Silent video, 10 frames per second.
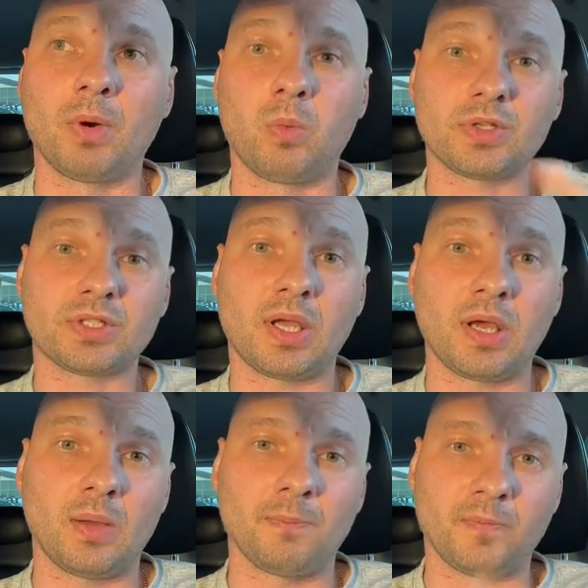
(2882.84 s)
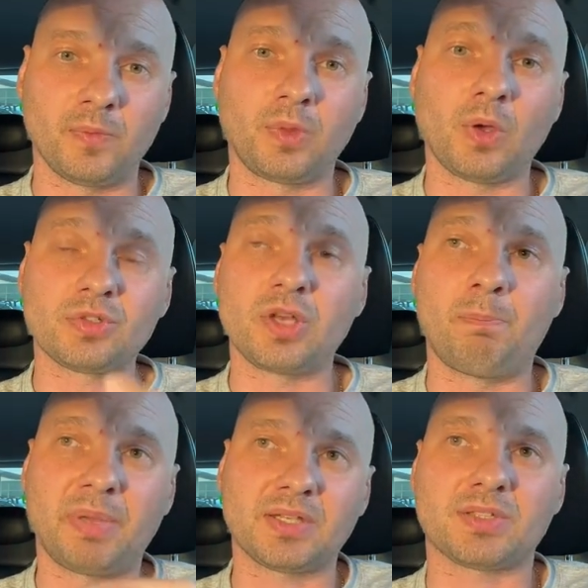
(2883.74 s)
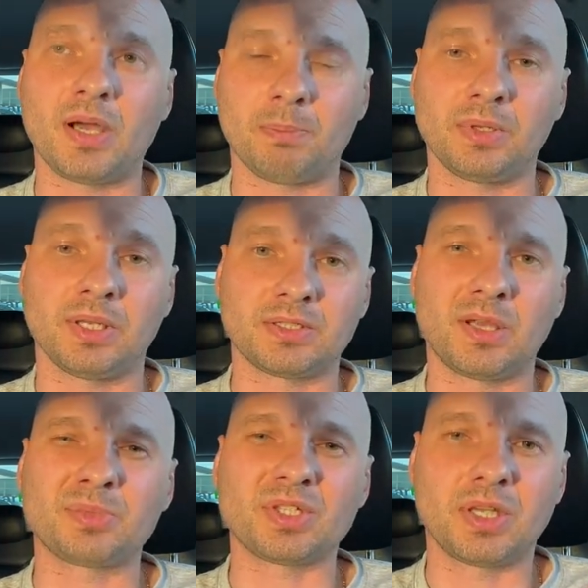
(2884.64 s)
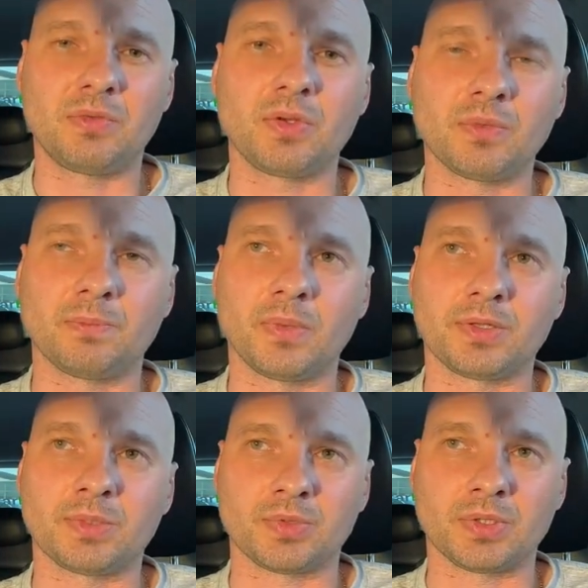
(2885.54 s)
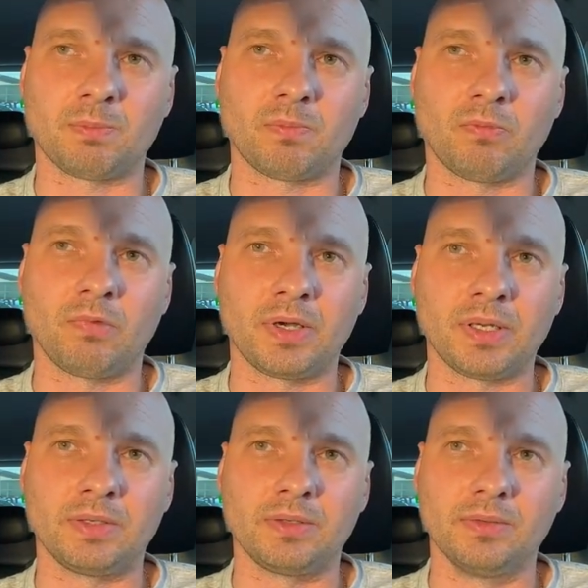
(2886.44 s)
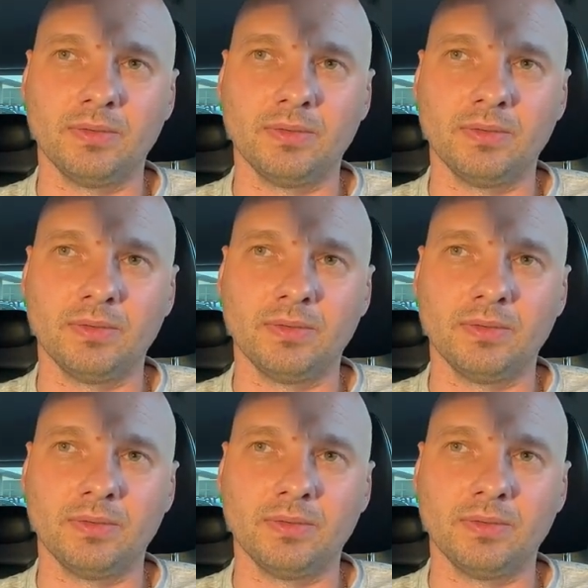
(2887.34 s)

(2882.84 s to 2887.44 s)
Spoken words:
But once those are picked up, I'm just giving you some sort of very